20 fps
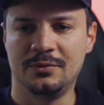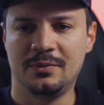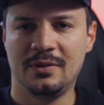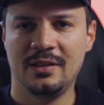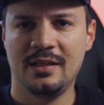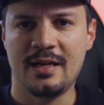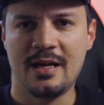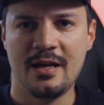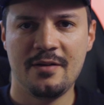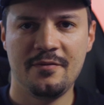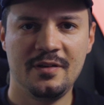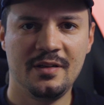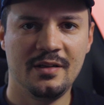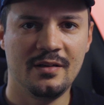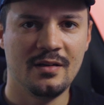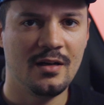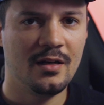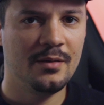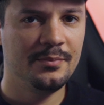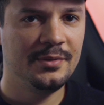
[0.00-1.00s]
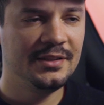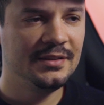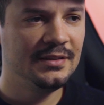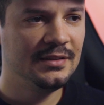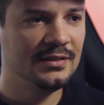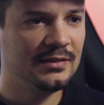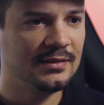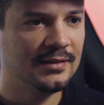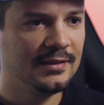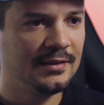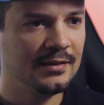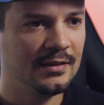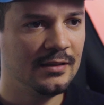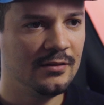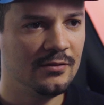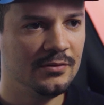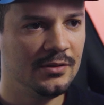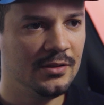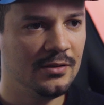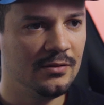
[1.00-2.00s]
Do I have any hobbies? Like, I
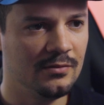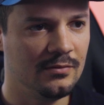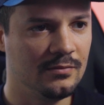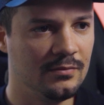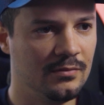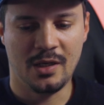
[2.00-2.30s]
don't know.